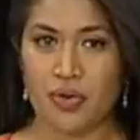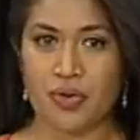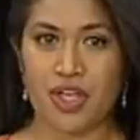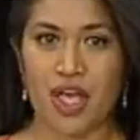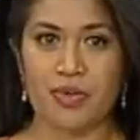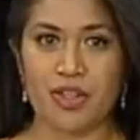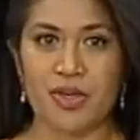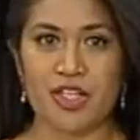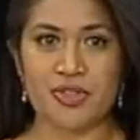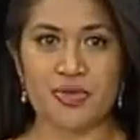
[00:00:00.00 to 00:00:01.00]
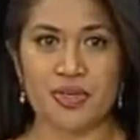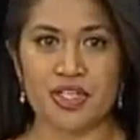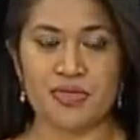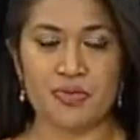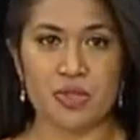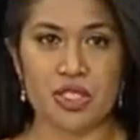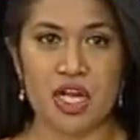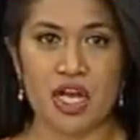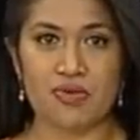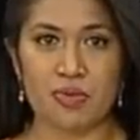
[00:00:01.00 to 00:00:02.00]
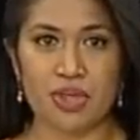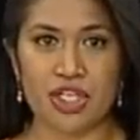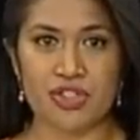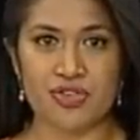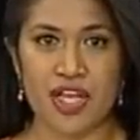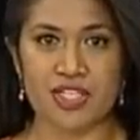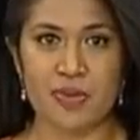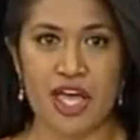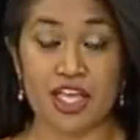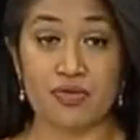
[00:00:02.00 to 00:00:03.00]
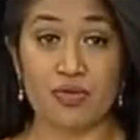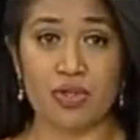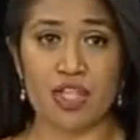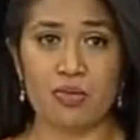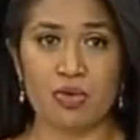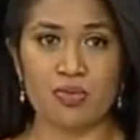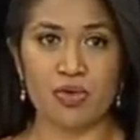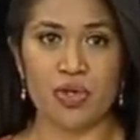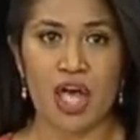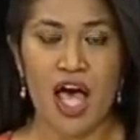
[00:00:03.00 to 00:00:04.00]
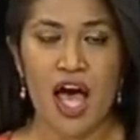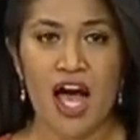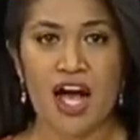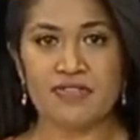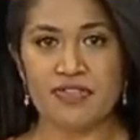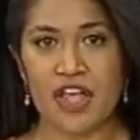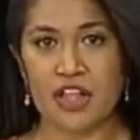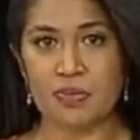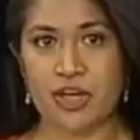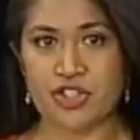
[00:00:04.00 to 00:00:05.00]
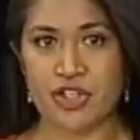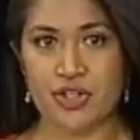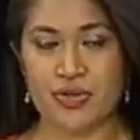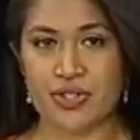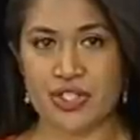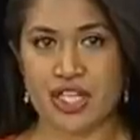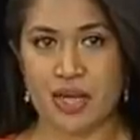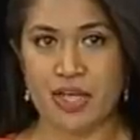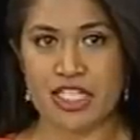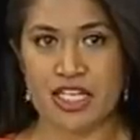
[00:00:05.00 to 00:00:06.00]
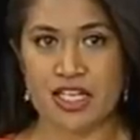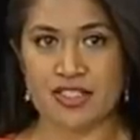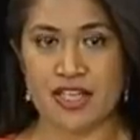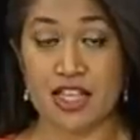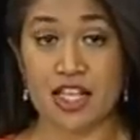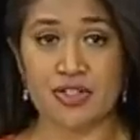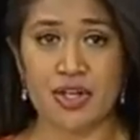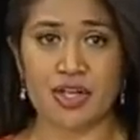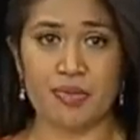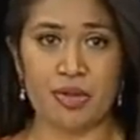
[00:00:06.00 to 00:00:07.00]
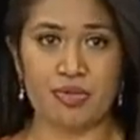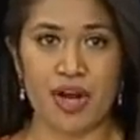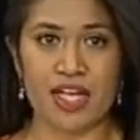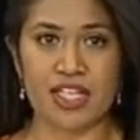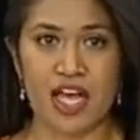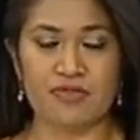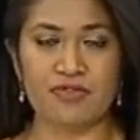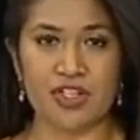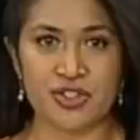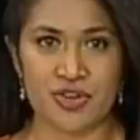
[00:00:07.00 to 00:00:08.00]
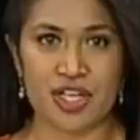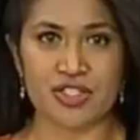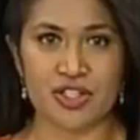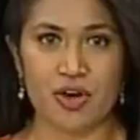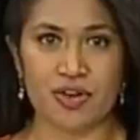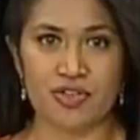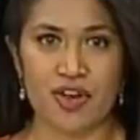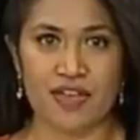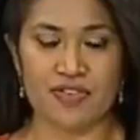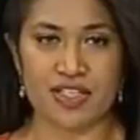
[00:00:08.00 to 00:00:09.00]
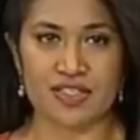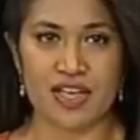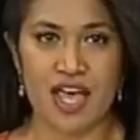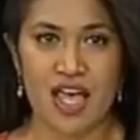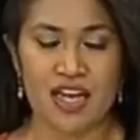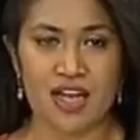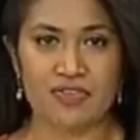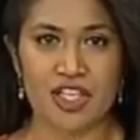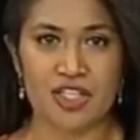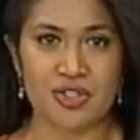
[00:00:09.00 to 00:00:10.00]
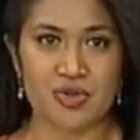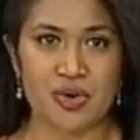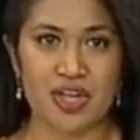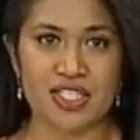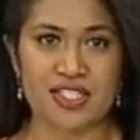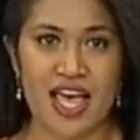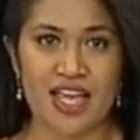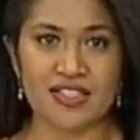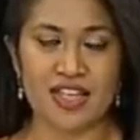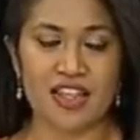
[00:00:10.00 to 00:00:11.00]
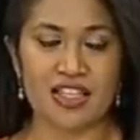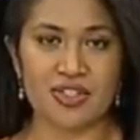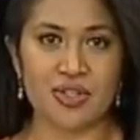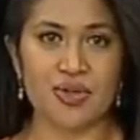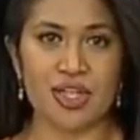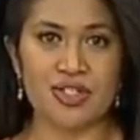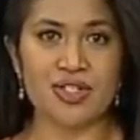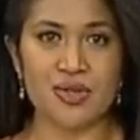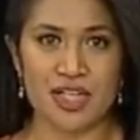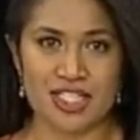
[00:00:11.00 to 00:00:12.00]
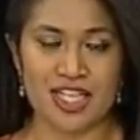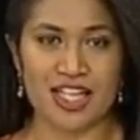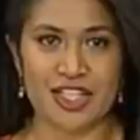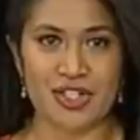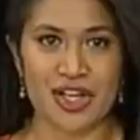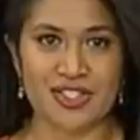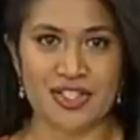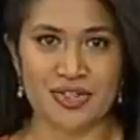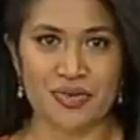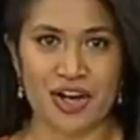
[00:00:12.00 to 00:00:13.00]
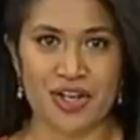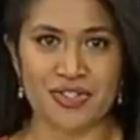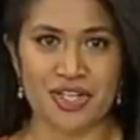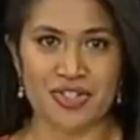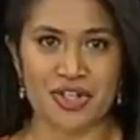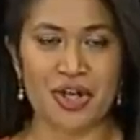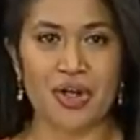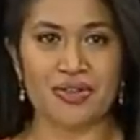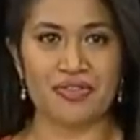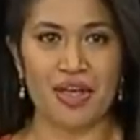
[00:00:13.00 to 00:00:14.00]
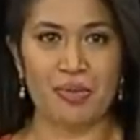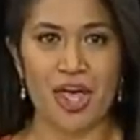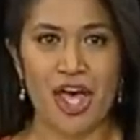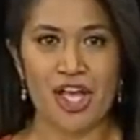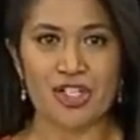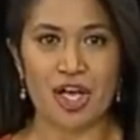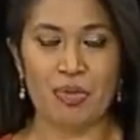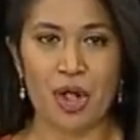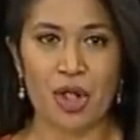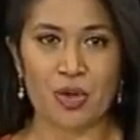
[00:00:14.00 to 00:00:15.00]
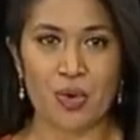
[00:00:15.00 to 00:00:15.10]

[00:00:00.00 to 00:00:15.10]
Recapping the main stories for tonight, Rumbuka strikes back at Rotemumu, half of health budget used on diabetics, and Lautoka mill breakdown frustrates lorry drivers. Now for these stories and others, you can tune in daily to our sister radio station, Gold FM. To our poll